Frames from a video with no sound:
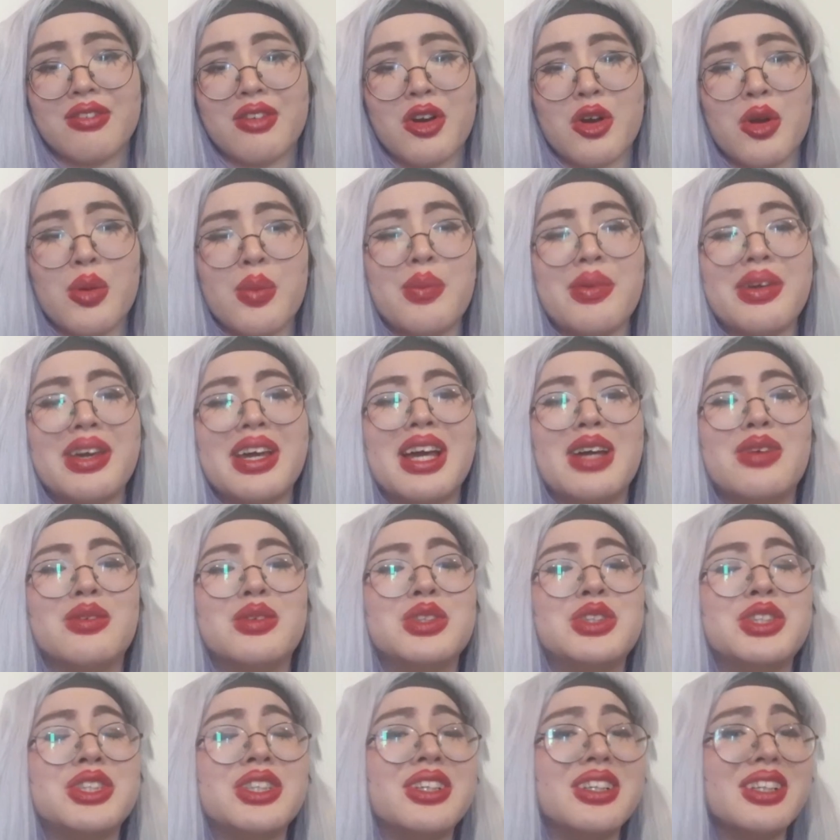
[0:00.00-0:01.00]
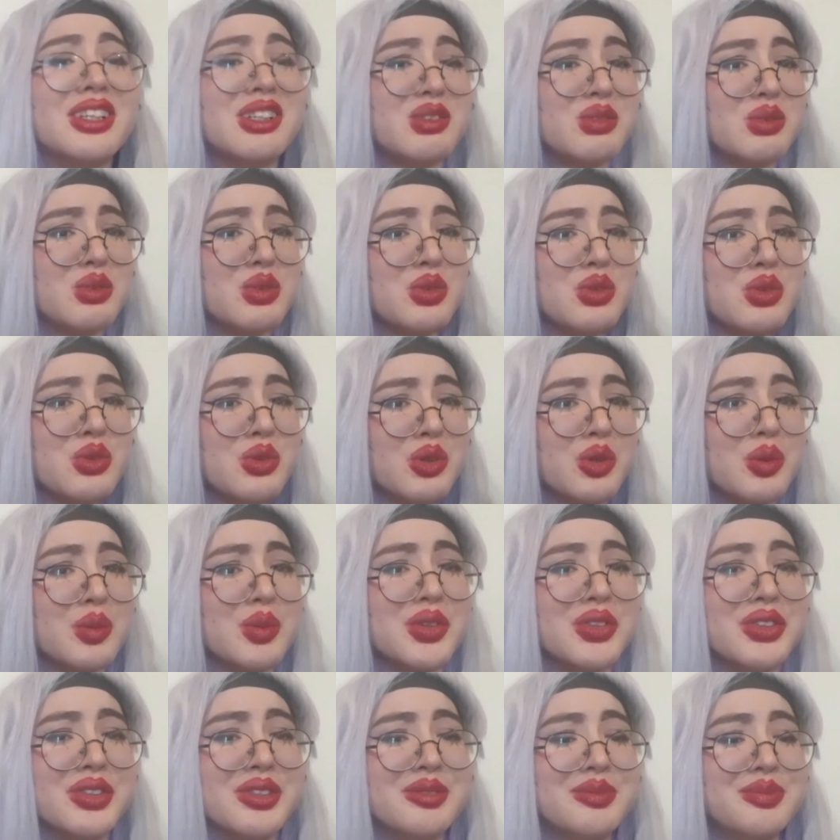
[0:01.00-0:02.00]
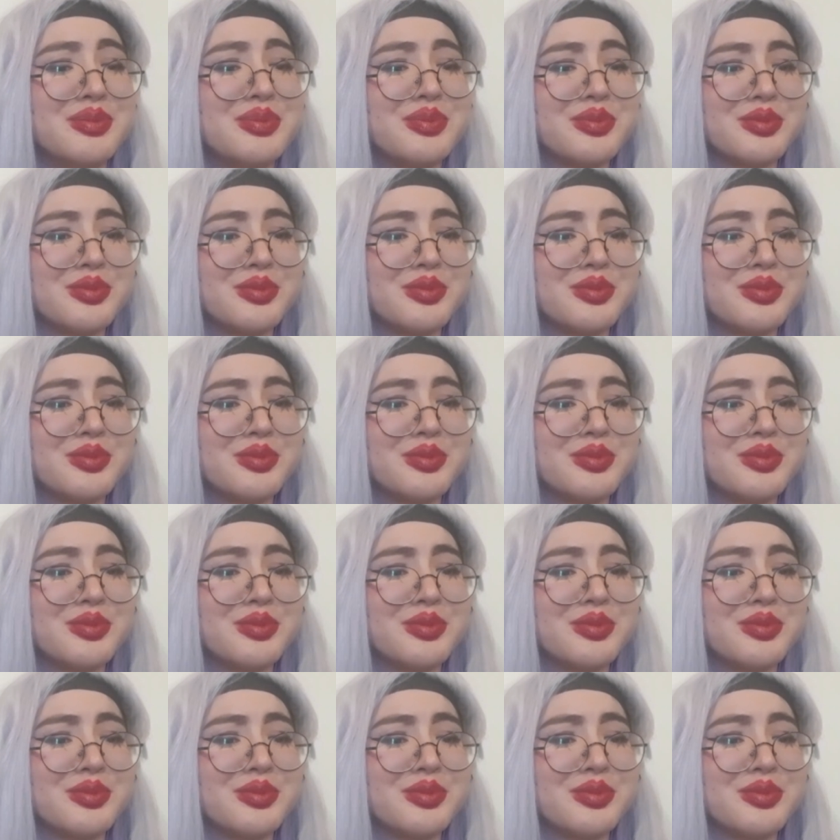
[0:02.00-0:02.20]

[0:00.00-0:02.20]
hoping I would turn out normal